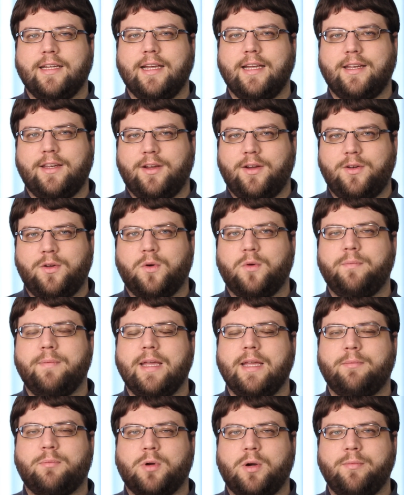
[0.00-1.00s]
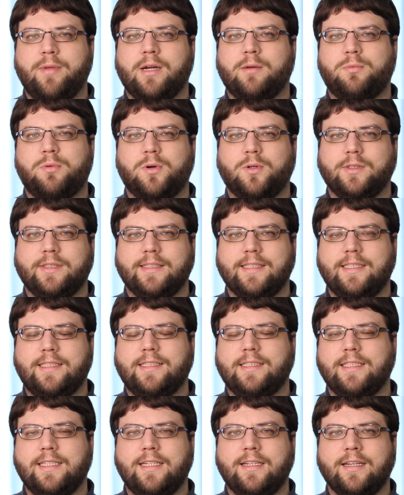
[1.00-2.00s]
in Adobe Premiere Pro
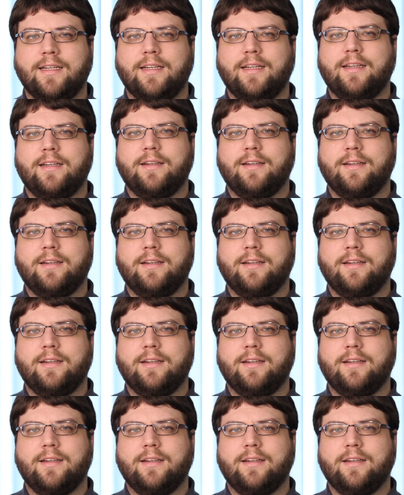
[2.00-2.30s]
CC,